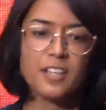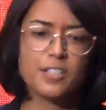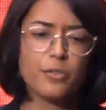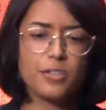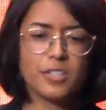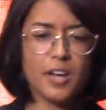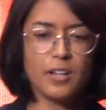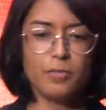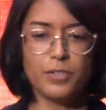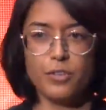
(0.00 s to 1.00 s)
So there's kind
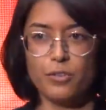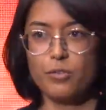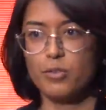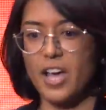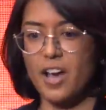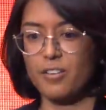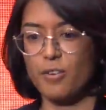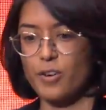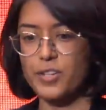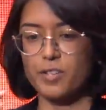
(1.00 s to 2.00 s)
of two
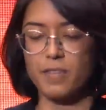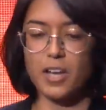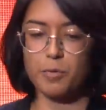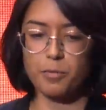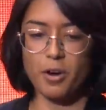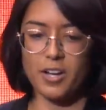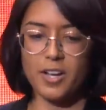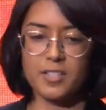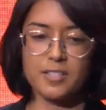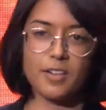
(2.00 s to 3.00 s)
categories of animal
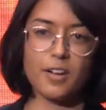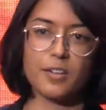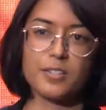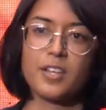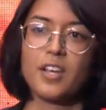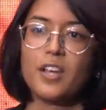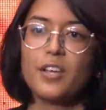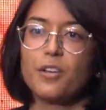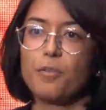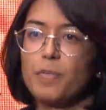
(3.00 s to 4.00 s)
products. There's
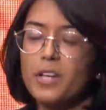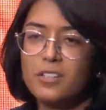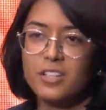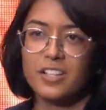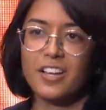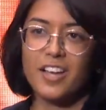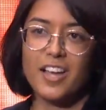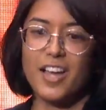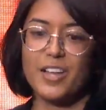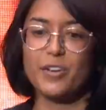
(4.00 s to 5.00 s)
your milk
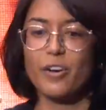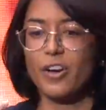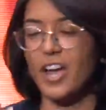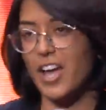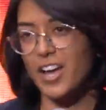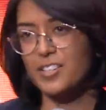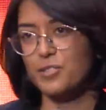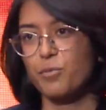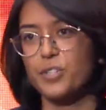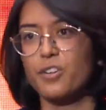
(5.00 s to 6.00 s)
and your
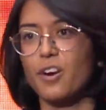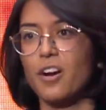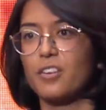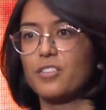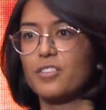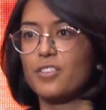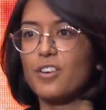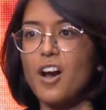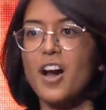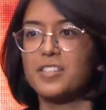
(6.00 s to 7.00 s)
eggs, which are
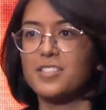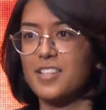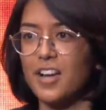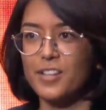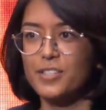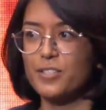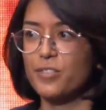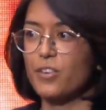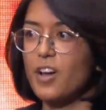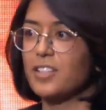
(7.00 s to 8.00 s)
not cells,
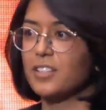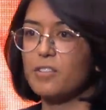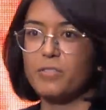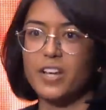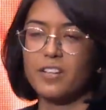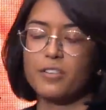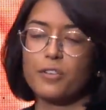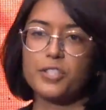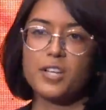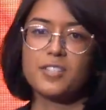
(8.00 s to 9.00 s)
they're not living,
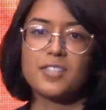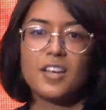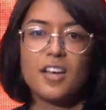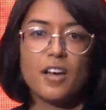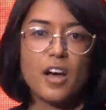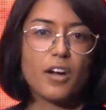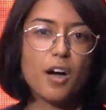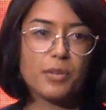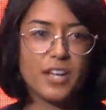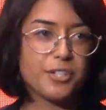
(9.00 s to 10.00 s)
they're just a
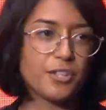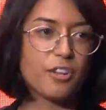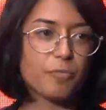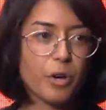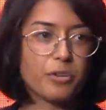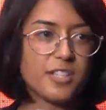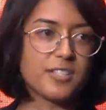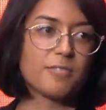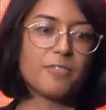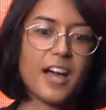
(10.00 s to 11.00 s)
combination of
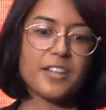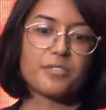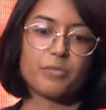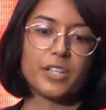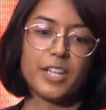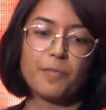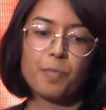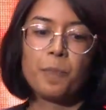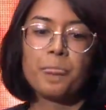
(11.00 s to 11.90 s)
proteins and fats, really.